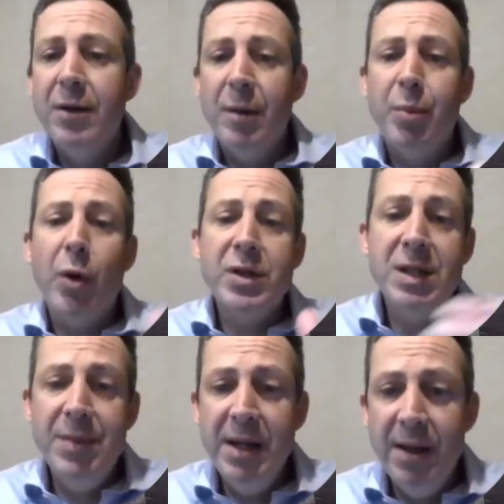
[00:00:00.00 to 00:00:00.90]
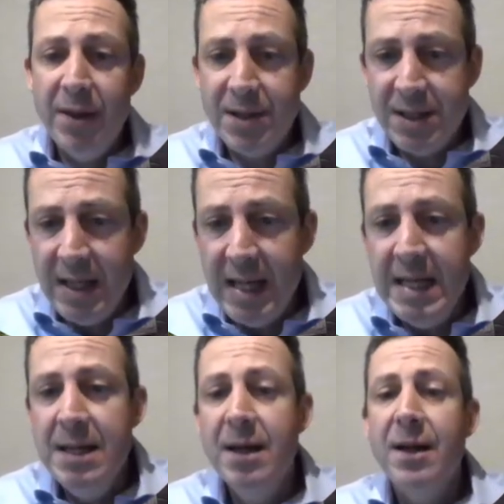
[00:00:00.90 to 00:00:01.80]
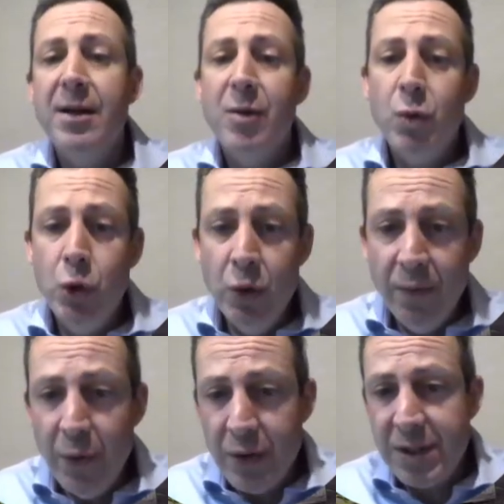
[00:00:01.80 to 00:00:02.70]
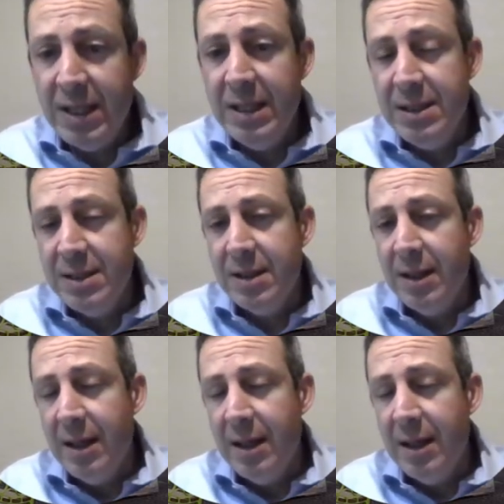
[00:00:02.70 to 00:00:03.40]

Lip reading: The proximity to the city, universities